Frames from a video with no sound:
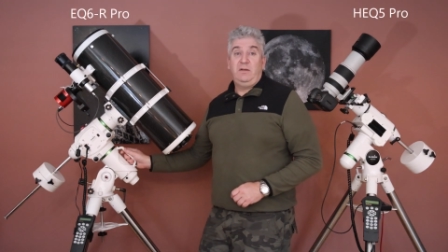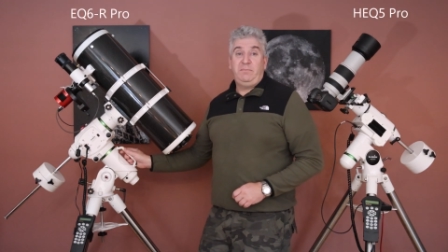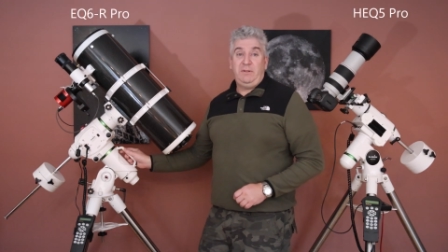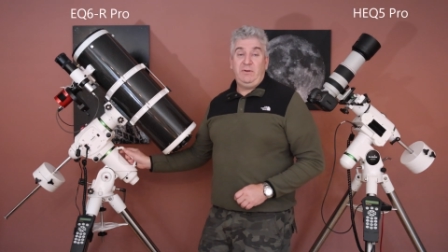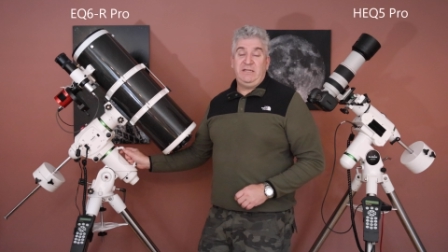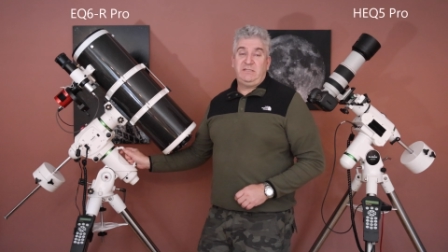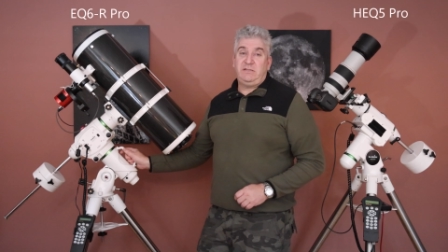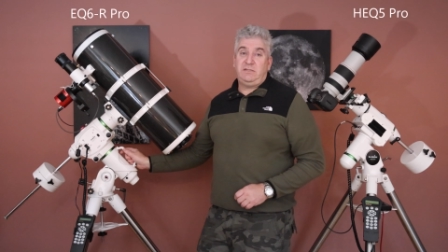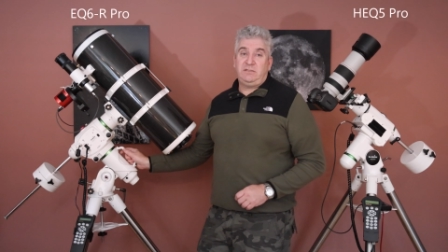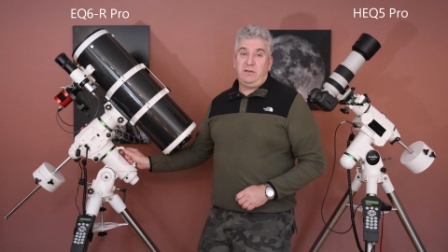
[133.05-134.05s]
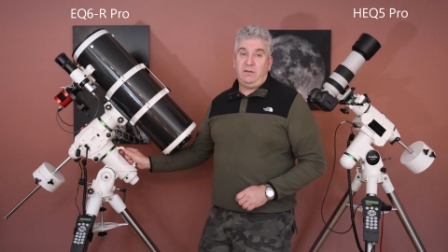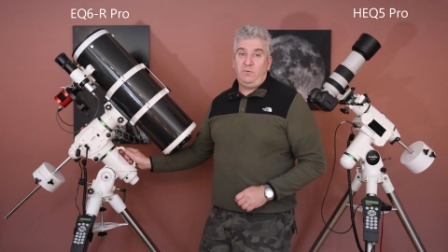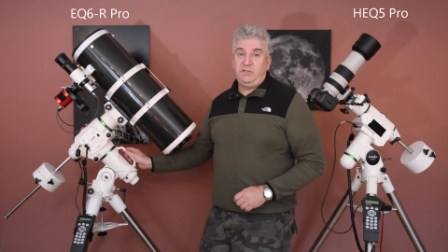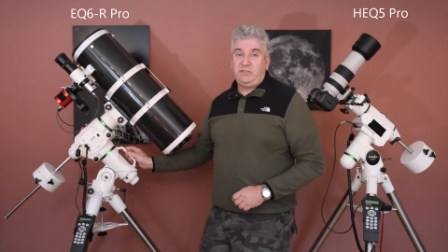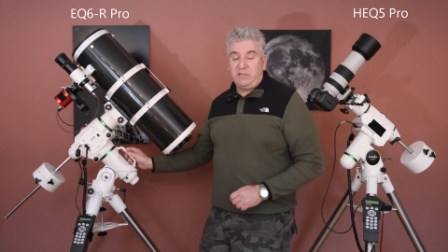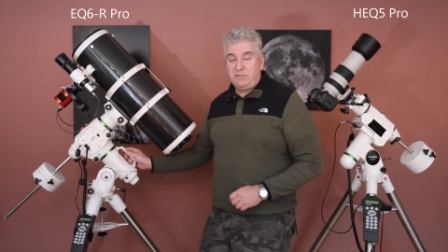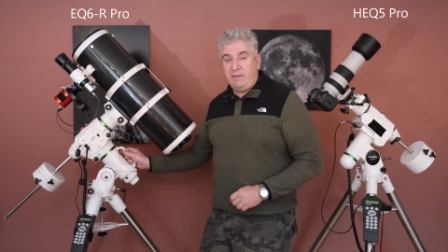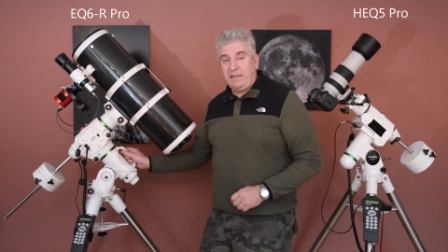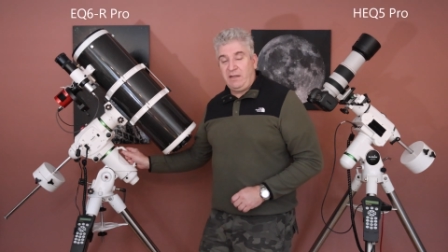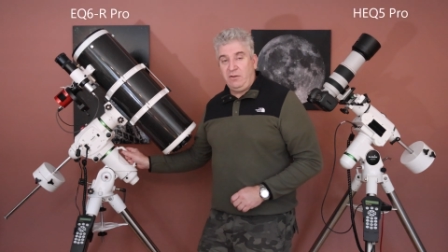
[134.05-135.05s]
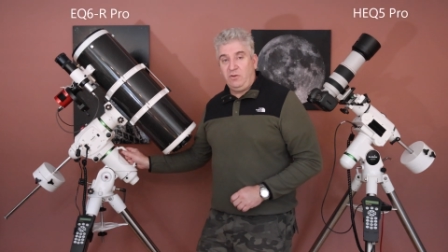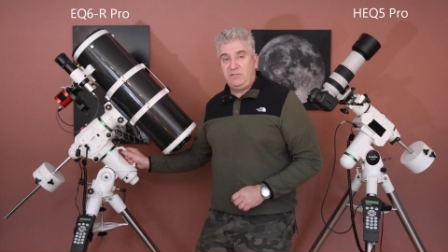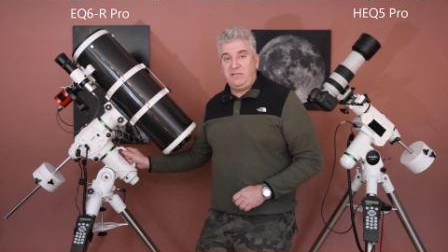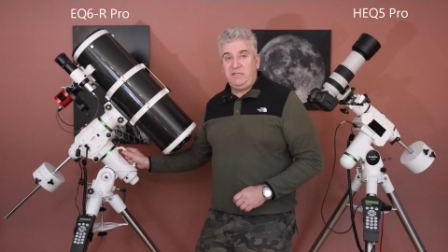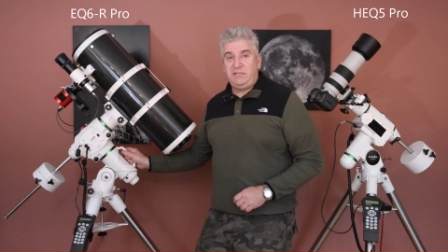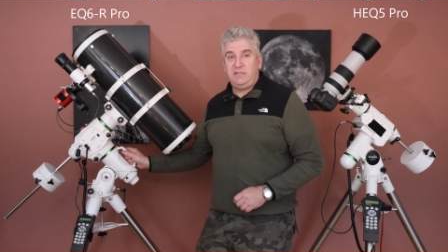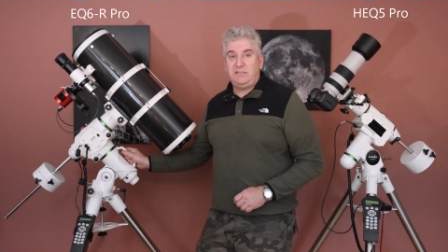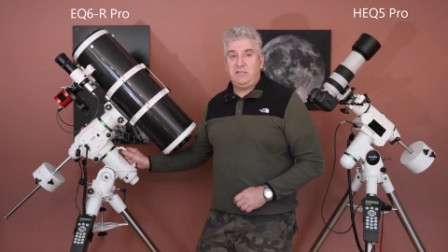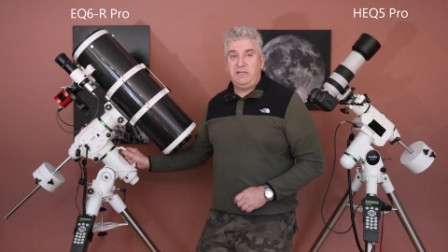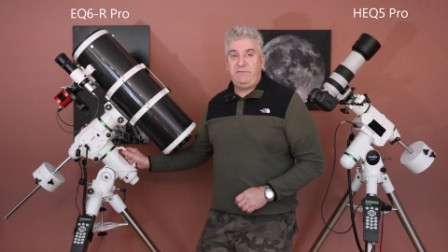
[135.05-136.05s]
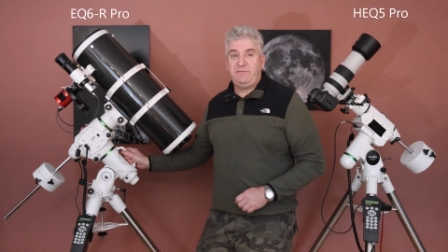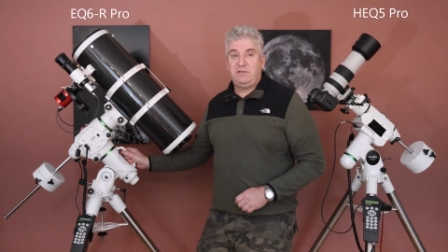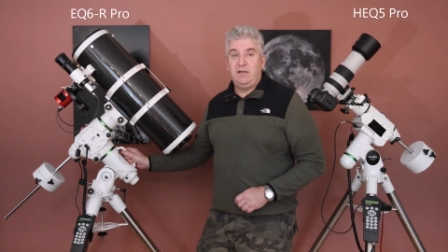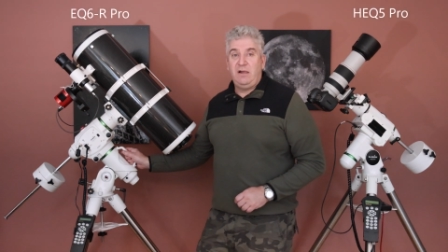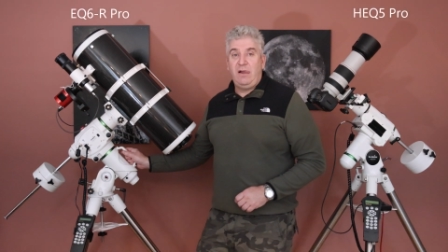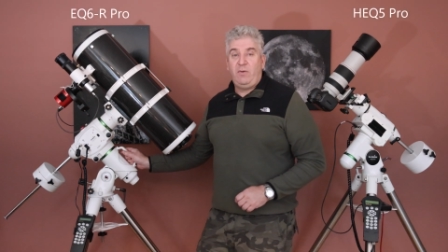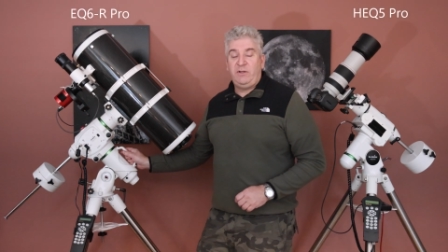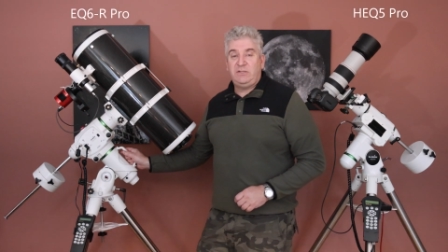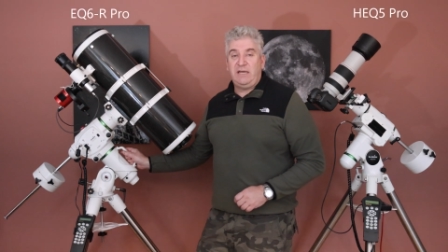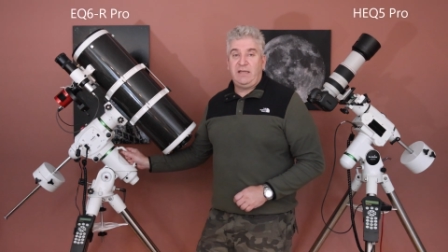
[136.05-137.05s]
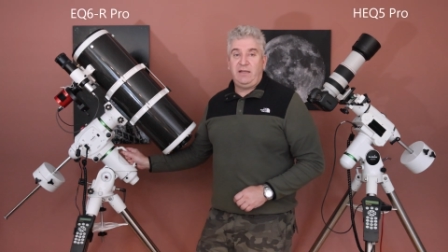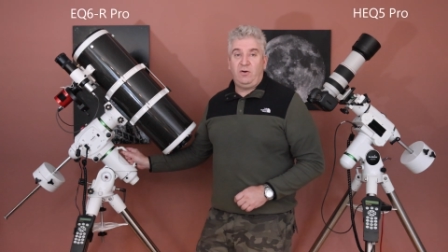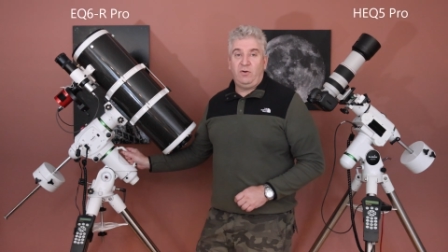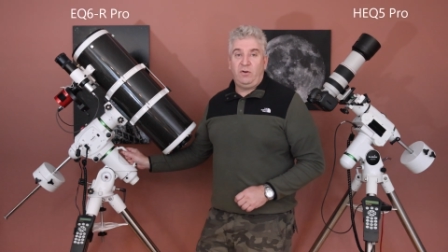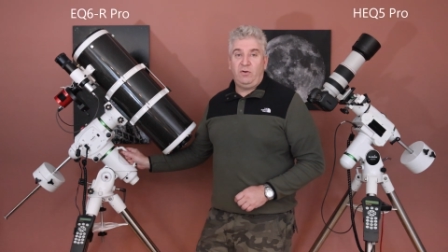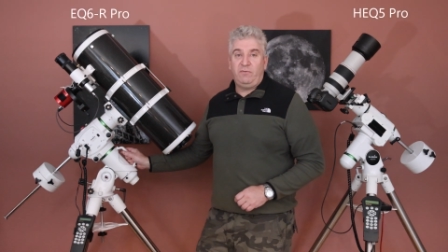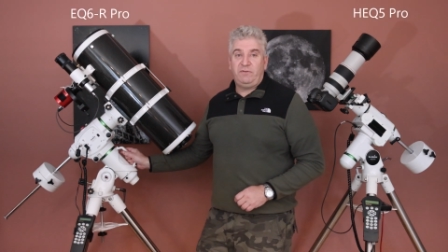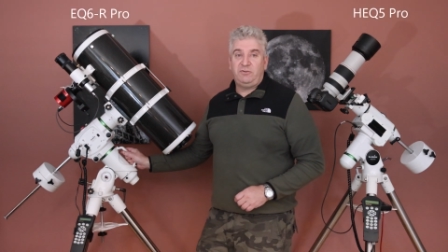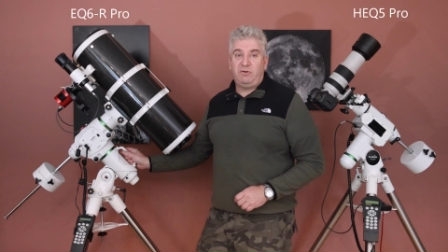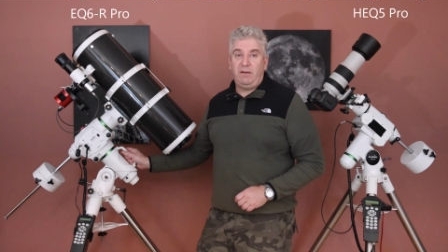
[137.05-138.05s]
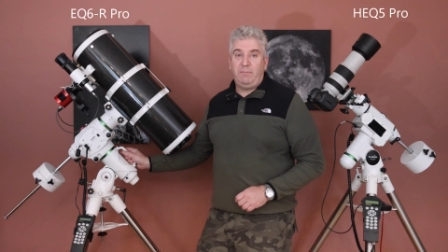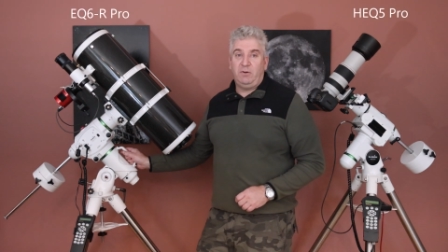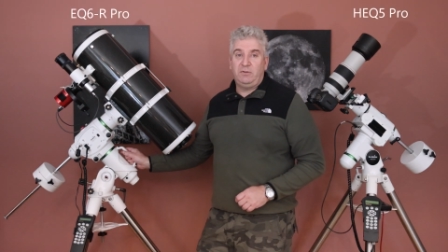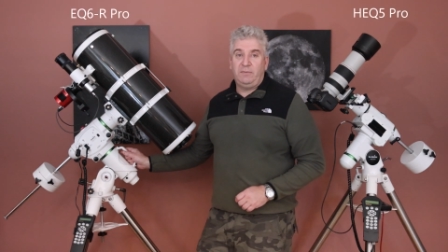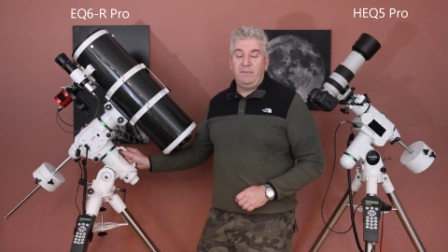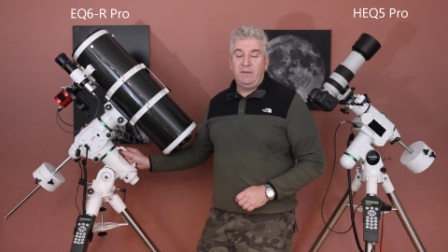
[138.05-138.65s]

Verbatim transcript: built into the design which does make it a lot easier to lift when you're taking it on and off the tripod.